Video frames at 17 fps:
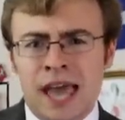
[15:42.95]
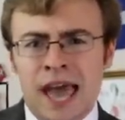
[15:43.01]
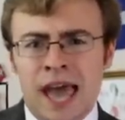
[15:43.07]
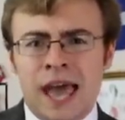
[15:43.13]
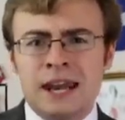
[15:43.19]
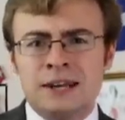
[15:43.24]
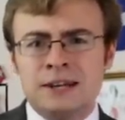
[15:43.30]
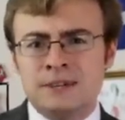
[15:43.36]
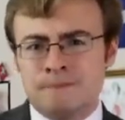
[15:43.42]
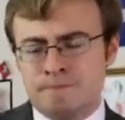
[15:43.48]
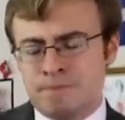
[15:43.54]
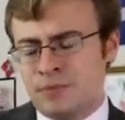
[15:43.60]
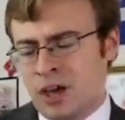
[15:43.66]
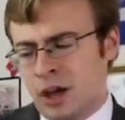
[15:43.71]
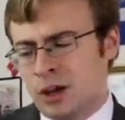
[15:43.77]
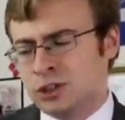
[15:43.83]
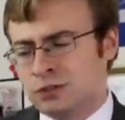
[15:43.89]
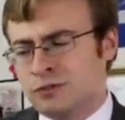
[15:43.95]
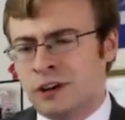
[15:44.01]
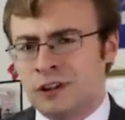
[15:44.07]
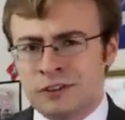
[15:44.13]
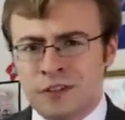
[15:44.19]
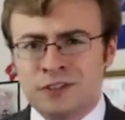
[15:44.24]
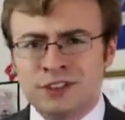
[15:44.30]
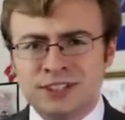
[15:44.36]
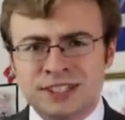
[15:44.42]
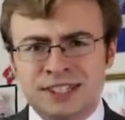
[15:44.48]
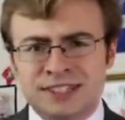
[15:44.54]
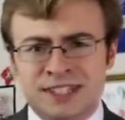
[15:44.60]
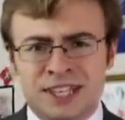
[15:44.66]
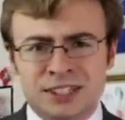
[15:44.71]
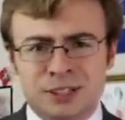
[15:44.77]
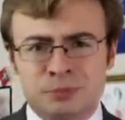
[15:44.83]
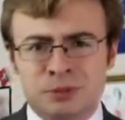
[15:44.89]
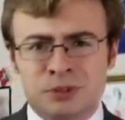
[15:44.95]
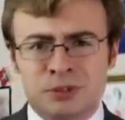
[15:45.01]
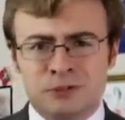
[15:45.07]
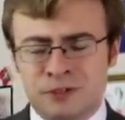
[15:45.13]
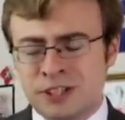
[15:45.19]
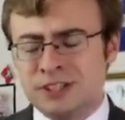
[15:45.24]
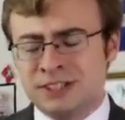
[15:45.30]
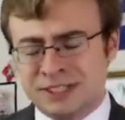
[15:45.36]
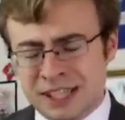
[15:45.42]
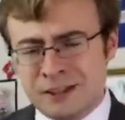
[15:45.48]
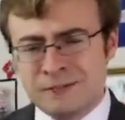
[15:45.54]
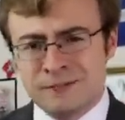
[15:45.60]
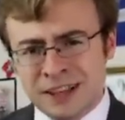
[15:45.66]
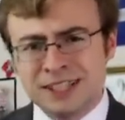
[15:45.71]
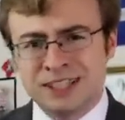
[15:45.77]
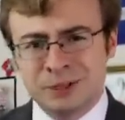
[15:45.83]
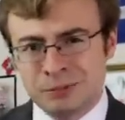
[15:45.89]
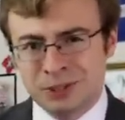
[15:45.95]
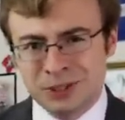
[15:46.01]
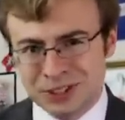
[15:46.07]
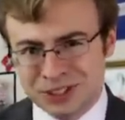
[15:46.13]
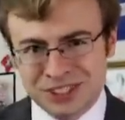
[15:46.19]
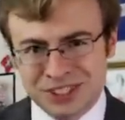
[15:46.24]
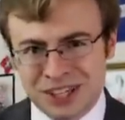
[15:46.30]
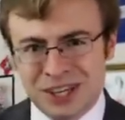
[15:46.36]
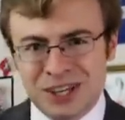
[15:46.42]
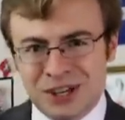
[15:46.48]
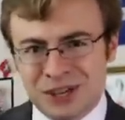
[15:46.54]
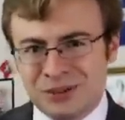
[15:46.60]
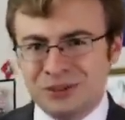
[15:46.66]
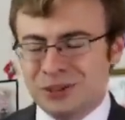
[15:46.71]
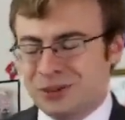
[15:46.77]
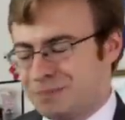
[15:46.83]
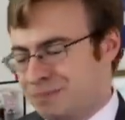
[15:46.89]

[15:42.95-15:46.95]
and they also felt that the Sea Fencibles were